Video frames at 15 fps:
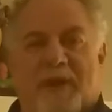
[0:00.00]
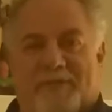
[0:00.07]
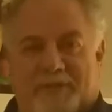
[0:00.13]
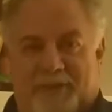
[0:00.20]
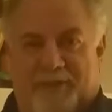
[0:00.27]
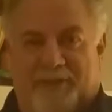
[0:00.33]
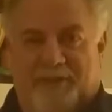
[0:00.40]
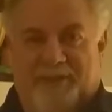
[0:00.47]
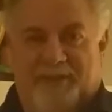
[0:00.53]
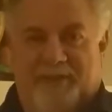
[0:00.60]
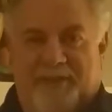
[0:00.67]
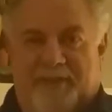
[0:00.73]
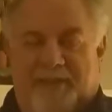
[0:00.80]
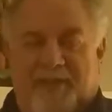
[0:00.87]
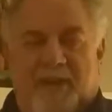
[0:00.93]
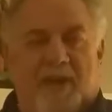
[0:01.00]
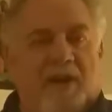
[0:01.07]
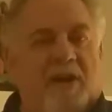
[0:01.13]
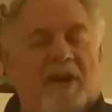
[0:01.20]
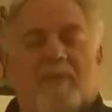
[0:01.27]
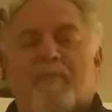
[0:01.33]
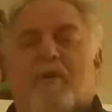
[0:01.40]
evidence.
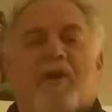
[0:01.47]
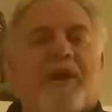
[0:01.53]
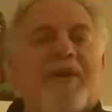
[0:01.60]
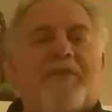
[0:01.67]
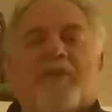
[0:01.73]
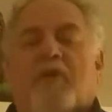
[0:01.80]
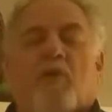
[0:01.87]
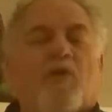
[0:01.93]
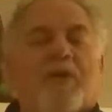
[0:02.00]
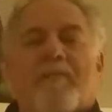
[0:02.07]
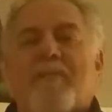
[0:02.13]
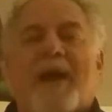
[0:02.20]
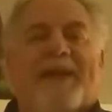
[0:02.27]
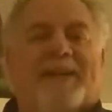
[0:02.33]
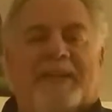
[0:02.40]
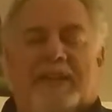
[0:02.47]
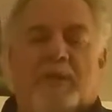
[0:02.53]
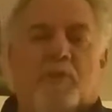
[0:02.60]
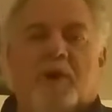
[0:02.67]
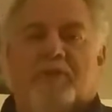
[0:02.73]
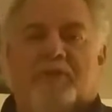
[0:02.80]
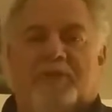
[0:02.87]
Our mind automatically
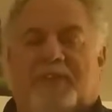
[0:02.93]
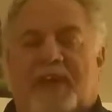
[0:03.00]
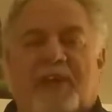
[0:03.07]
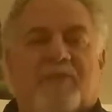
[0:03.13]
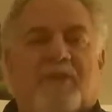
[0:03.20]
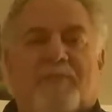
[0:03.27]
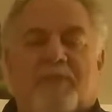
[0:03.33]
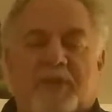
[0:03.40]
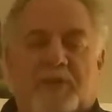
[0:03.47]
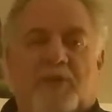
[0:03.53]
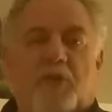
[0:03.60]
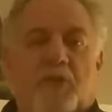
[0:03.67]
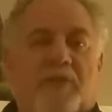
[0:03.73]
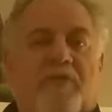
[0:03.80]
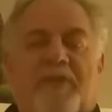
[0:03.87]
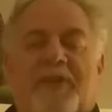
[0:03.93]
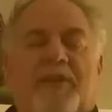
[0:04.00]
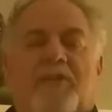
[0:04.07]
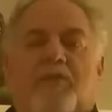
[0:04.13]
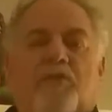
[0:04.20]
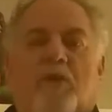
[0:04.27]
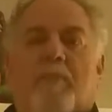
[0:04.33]
wants to take something new and fit
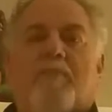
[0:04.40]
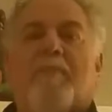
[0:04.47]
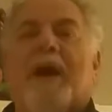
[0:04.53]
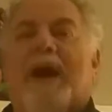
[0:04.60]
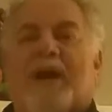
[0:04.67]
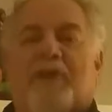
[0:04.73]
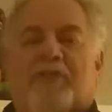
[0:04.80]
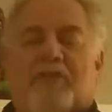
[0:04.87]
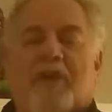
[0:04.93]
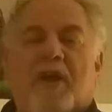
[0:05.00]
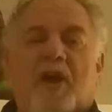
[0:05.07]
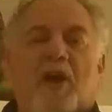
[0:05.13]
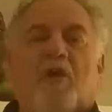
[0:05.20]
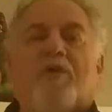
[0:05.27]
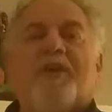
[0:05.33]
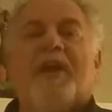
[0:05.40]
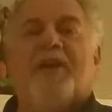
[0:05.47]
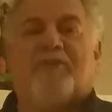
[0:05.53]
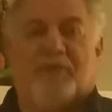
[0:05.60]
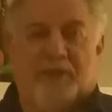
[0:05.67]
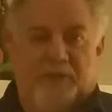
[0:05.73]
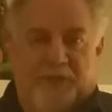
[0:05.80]
it into a box. Oh
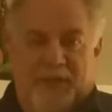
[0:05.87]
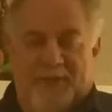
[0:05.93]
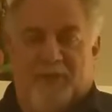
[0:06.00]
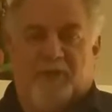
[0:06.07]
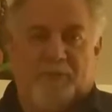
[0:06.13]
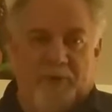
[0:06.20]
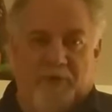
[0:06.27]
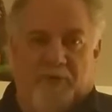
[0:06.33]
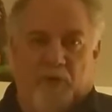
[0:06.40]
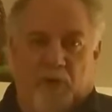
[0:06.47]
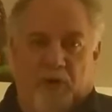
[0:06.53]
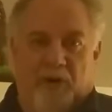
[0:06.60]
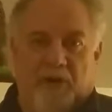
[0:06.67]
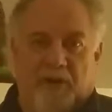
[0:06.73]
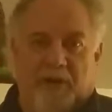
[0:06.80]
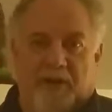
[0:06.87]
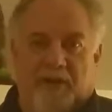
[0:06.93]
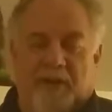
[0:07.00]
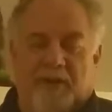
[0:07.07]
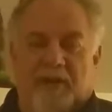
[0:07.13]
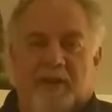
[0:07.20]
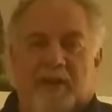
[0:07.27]
yes, I've seen this before.
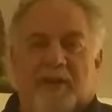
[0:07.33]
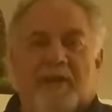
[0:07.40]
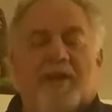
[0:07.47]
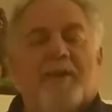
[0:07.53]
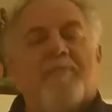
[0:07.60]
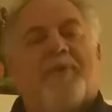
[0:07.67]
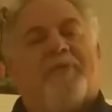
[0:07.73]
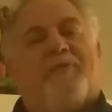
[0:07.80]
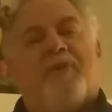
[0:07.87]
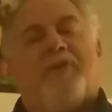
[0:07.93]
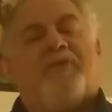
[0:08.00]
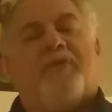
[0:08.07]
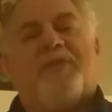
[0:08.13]
But for us